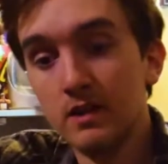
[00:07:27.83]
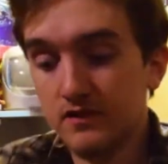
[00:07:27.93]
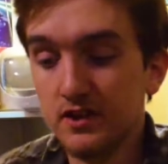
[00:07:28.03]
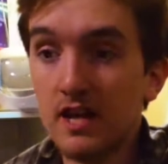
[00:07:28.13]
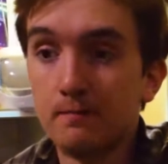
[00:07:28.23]

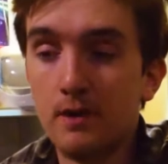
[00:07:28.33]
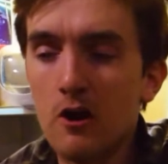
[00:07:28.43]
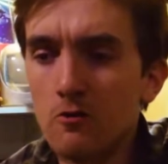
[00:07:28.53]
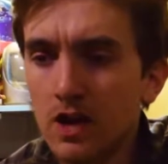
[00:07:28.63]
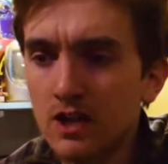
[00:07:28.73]
like
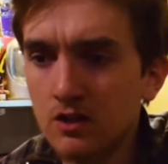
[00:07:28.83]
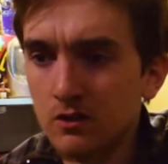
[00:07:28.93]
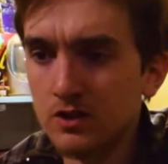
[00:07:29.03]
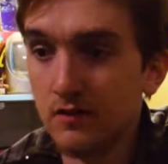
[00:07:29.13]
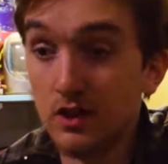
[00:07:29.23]
Power
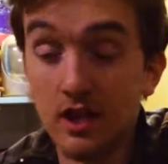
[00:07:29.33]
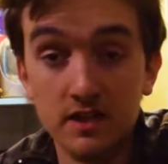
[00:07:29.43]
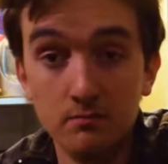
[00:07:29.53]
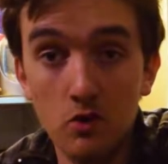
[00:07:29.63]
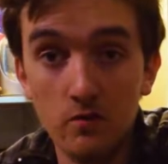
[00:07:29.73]
Rangers, if you like
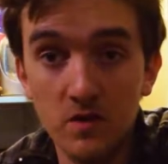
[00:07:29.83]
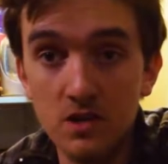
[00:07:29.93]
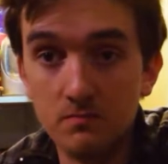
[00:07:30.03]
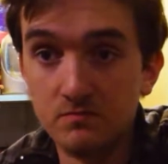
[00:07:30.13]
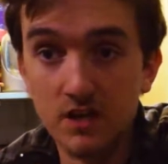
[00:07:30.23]
the
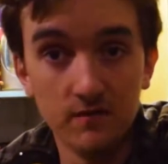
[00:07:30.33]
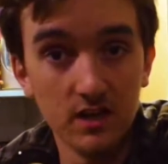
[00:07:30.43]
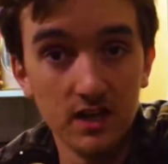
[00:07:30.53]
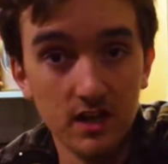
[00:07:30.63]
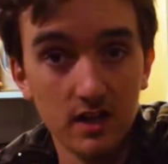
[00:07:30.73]
movie,
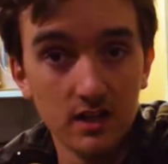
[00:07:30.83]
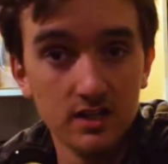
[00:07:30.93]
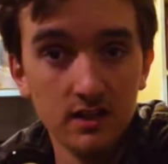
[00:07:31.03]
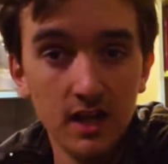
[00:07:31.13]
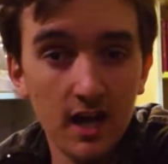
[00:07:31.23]
definitely, I
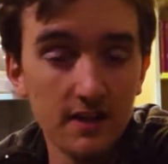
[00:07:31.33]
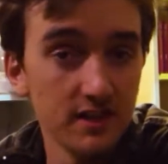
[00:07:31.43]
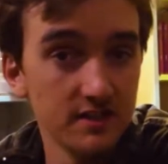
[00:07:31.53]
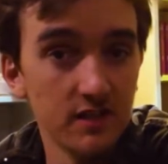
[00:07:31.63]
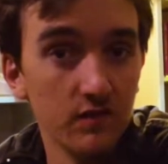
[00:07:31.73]
think
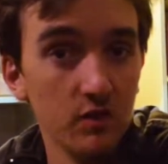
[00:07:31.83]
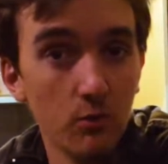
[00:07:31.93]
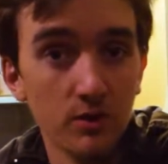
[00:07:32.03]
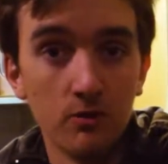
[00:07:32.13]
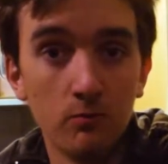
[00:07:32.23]
it's definitely
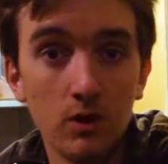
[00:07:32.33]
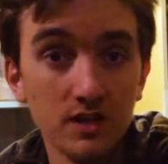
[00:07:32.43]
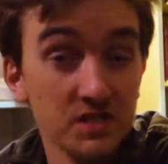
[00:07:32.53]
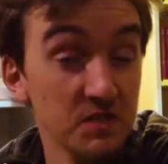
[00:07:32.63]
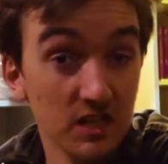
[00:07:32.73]
worth a
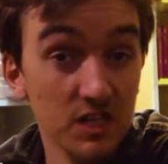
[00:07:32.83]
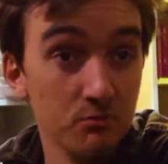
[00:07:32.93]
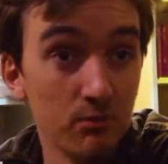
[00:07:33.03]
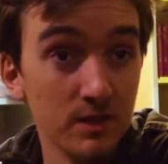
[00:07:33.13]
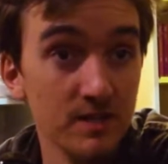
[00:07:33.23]
watch at least
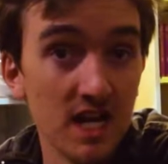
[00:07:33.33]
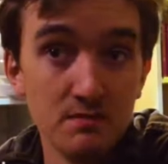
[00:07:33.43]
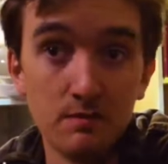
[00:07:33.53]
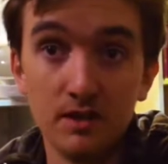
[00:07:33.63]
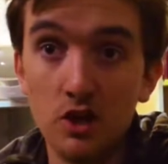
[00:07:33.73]
one time.
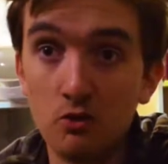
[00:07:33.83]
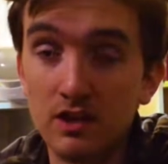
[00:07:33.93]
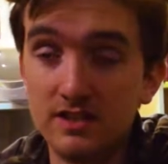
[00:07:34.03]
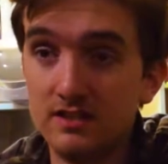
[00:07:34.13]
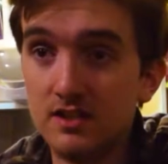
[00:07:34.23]
Maybe go
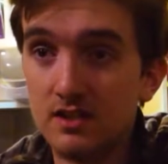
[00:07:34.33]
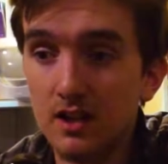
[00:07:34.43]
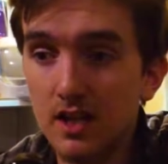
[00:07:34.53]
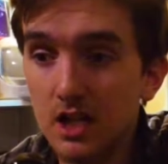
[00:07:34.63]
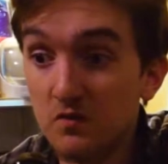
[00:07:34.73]
rent it
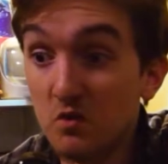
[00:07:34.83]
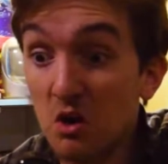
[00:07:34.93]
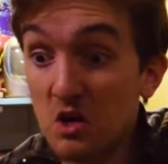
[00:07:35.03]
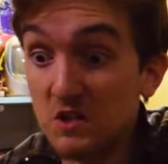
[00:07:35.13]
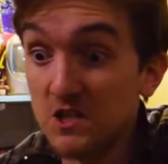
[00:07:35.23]
digitally, and if you
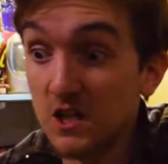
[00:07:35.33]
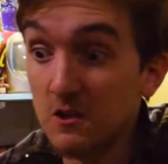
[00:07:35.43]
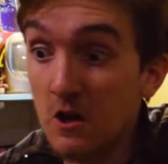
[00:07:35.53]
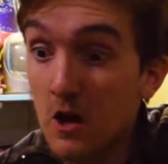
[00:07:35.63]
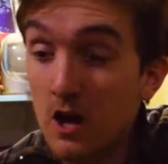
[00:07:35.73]
want to see it
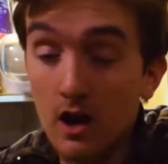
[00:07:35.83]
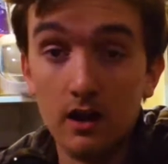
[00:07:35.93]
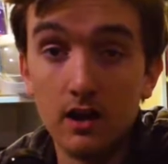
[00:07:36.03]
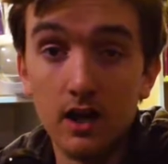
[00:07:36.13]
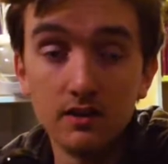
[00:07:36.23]

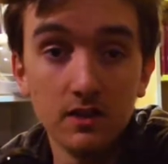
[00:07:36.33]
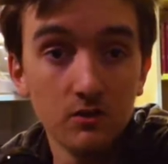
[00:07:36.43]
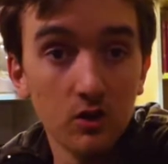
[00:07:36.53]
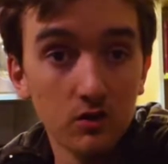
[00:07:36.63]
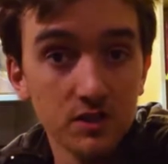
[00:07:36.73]
again, then
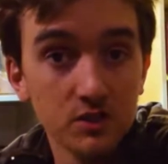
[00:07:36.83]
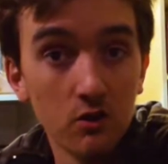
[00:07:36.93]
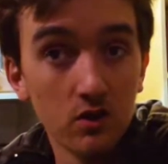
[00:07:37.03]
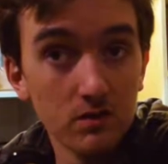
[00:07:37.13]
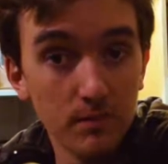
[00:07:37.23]
go to the
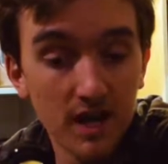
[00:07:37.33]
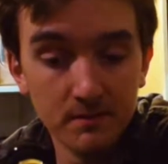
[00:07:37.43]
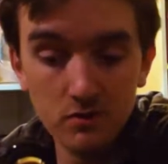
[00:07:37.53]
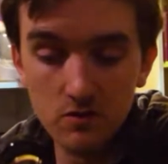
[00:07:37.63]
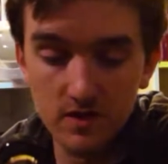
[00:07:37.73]
store and buy the
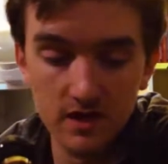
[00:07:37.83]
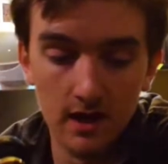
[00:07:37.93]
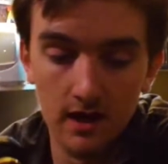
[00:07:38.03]
movie.